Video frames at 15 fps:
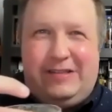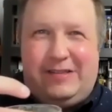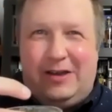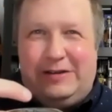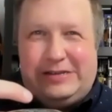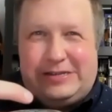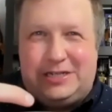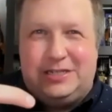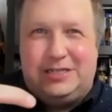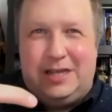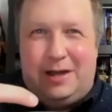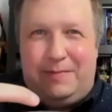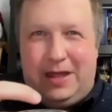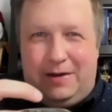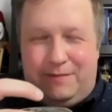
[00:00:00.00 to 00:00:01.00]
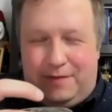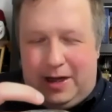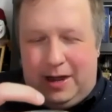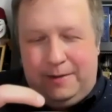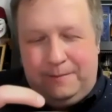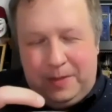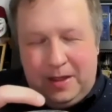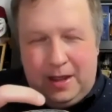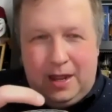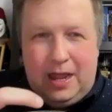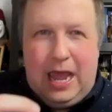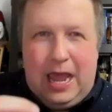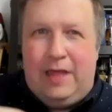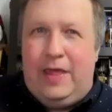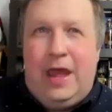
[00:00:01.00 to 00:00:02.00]
always something fun.
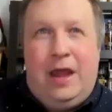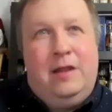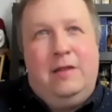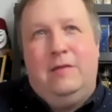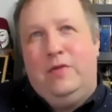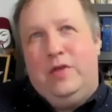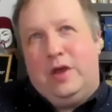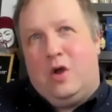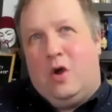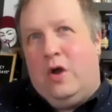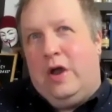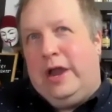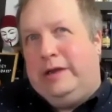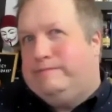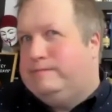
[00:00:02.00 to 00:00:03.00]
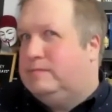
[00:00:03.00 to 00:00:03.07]
And then the coin,